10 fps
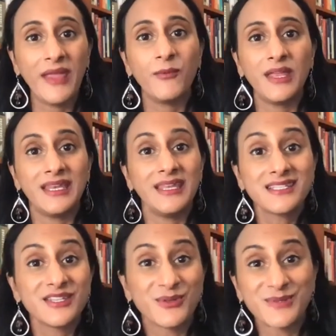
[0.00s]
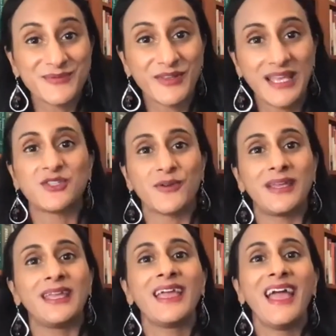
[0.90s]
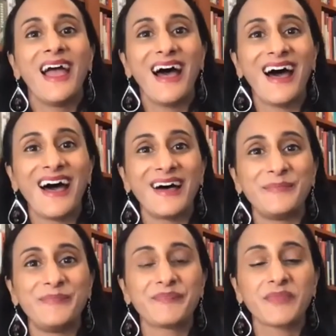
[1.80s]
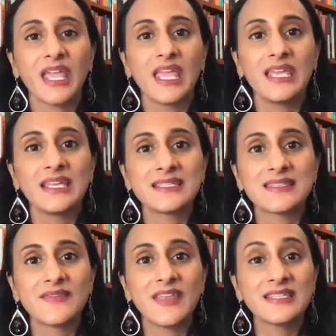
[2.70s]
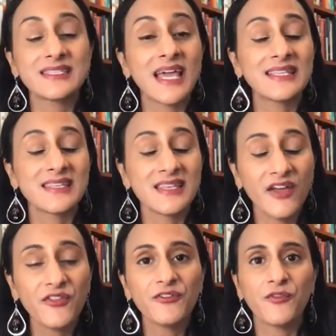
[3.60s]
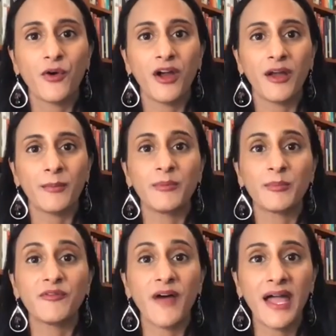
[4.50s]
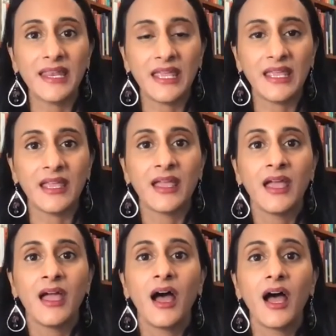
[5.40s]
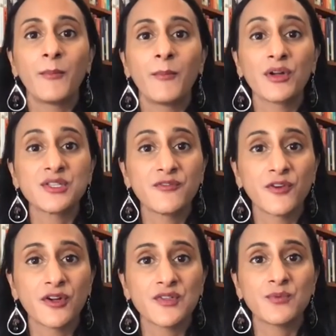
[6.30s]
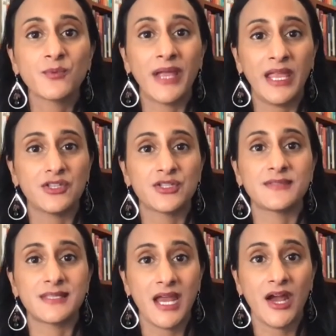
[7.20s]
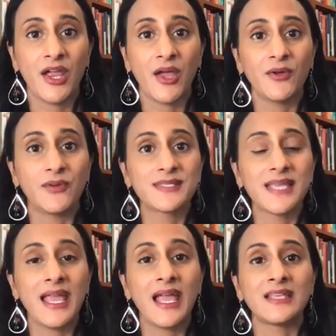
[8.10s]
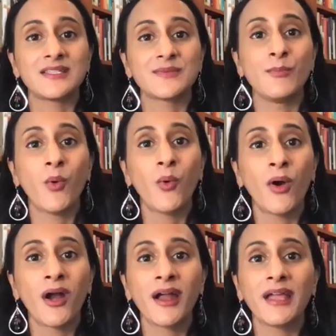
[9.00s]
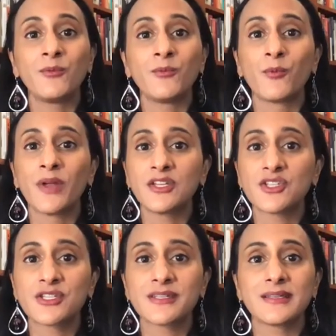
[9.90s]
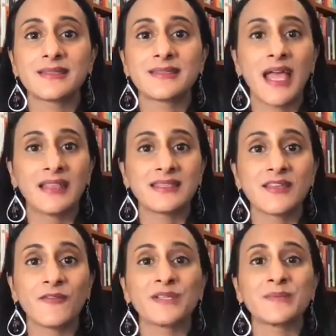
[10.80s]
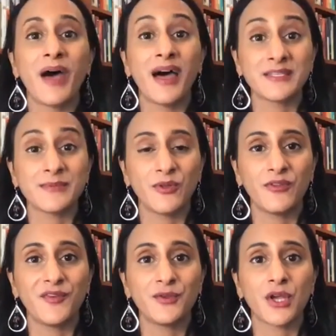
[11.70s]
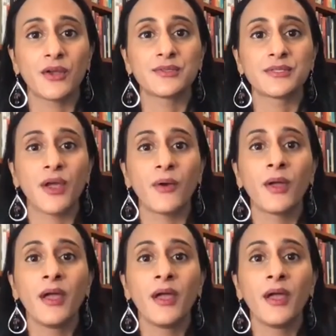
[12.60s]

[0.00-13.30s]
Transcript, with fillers: we need to use history. Um, is, is that it's another form of providing a more diverse range of scenarios and more enriched sense of what's possible in the future. So,